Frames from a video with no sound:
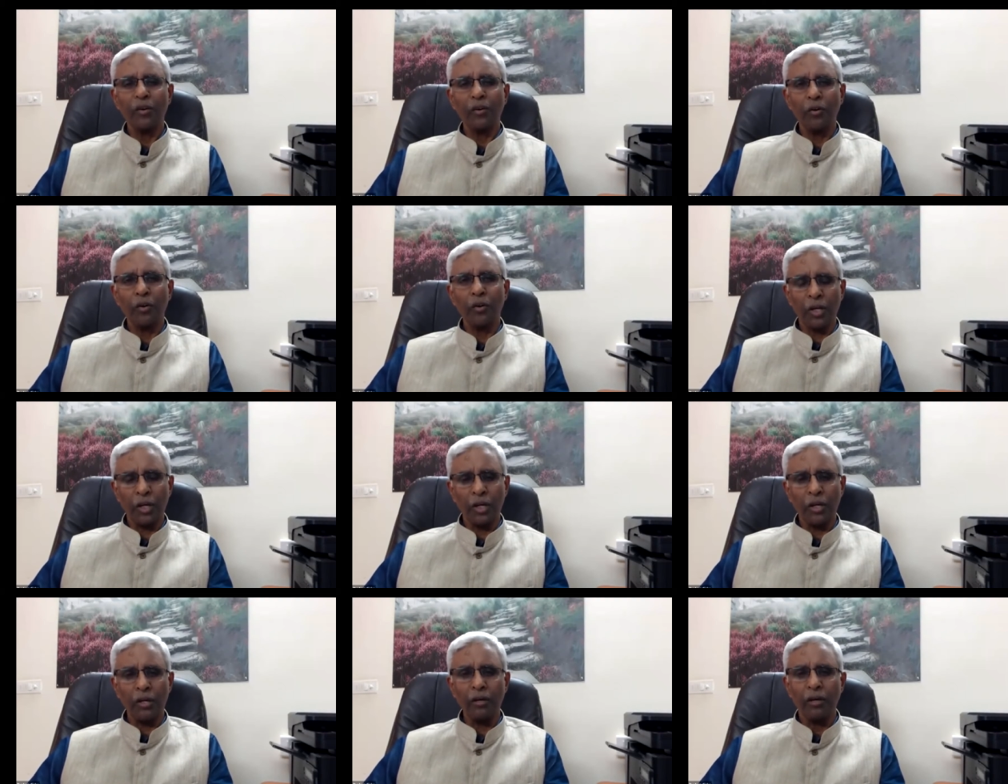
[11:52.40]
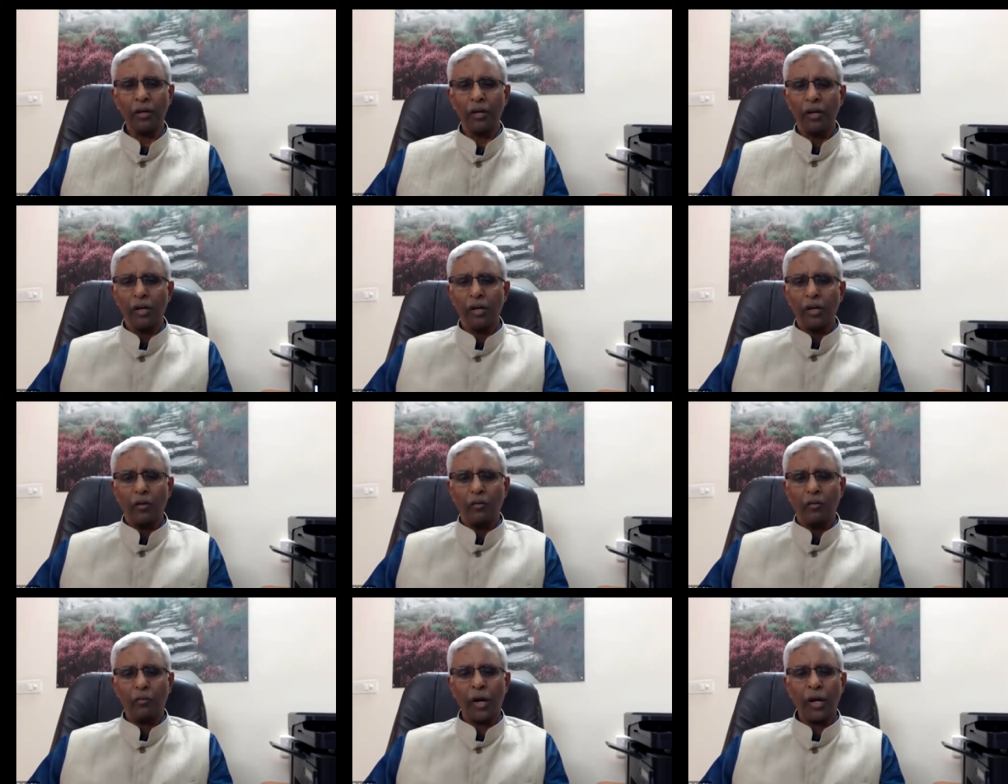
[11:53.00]
okay,
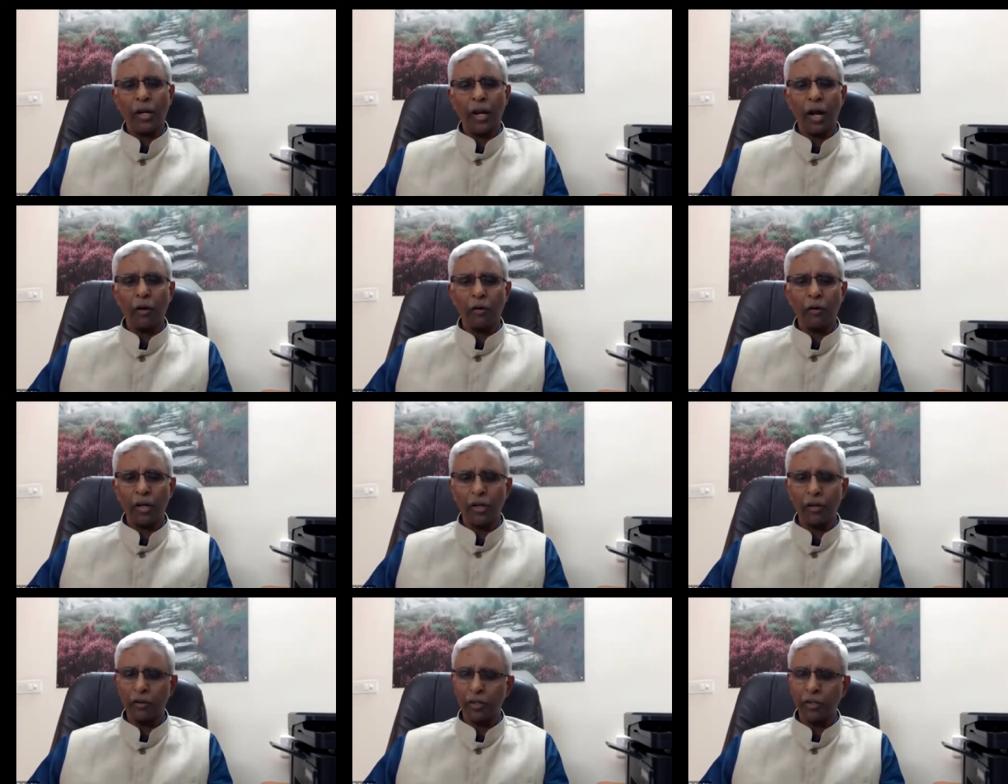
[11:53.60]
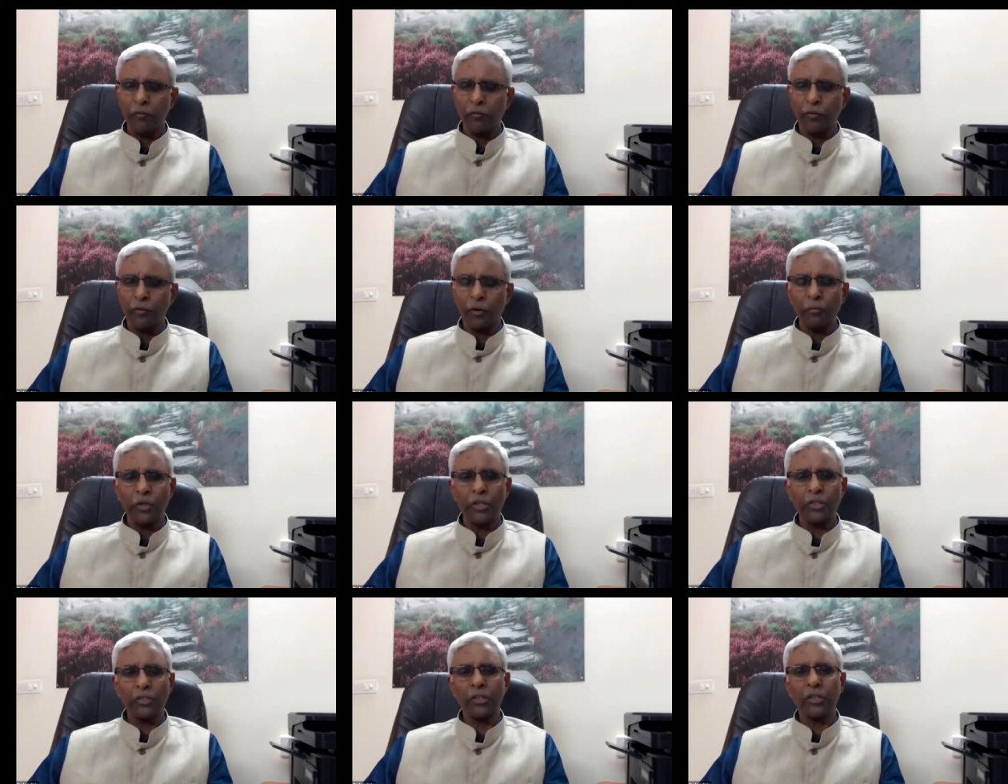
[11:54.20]
where our
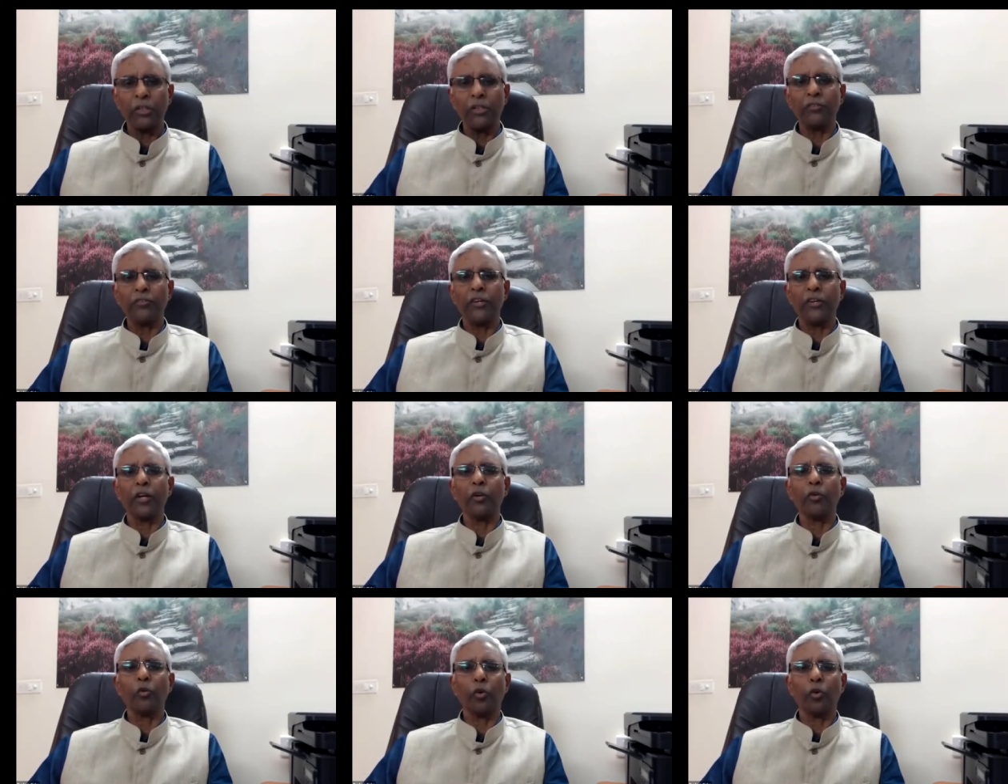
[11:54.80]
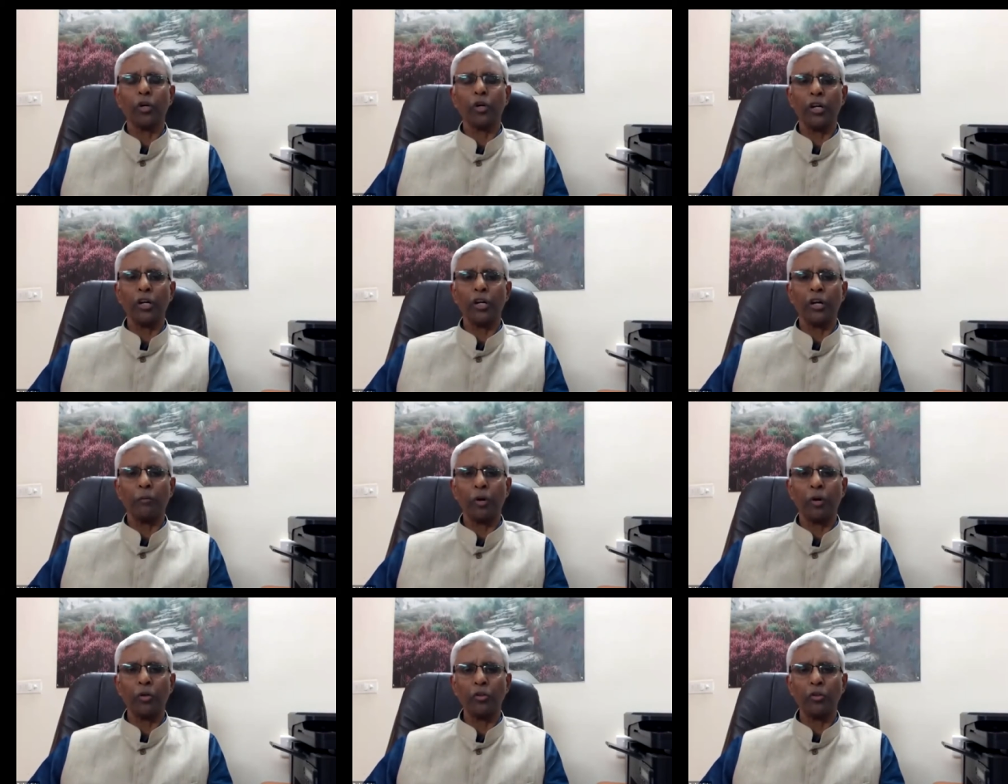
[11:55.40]
information is encoded
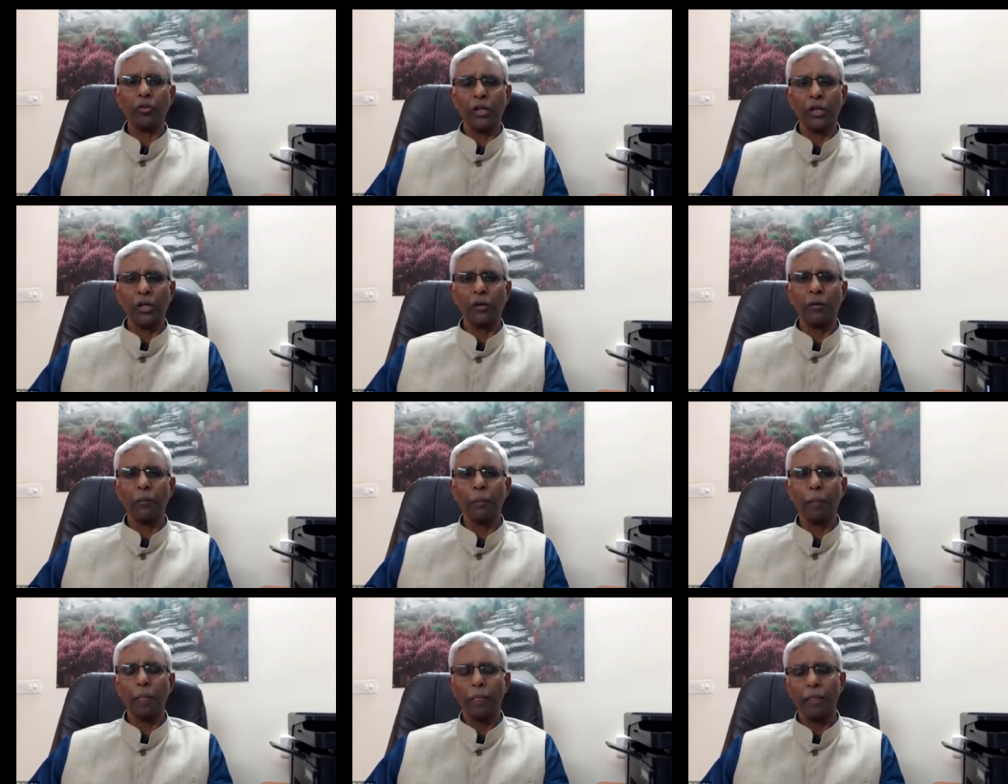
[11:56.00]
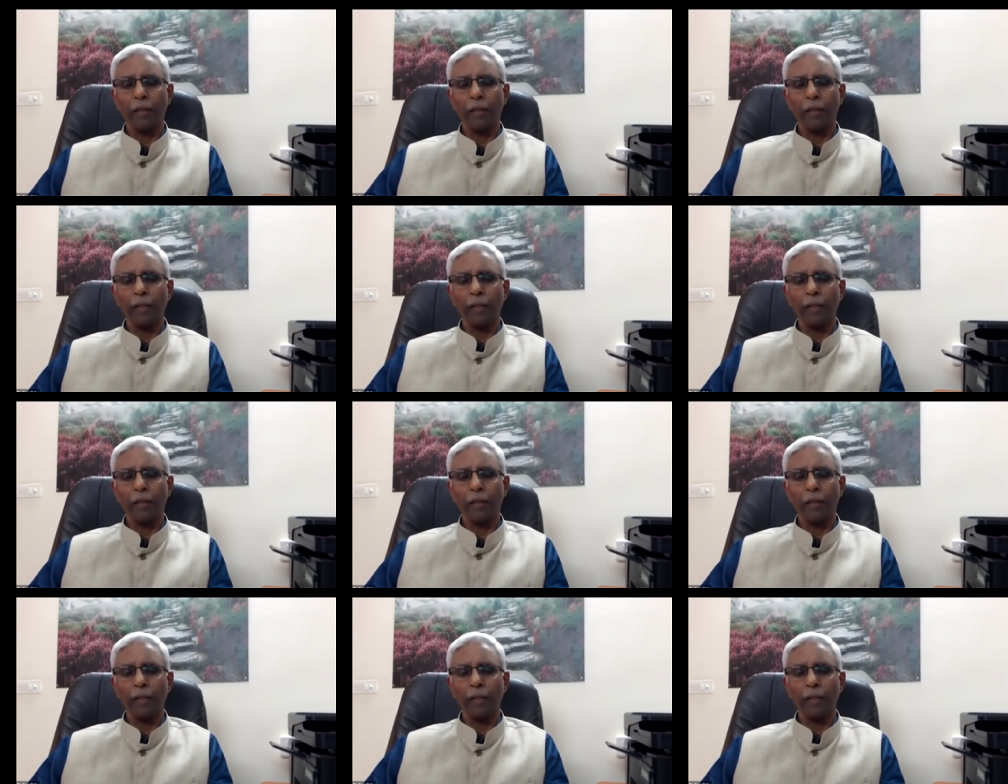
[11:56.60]
about the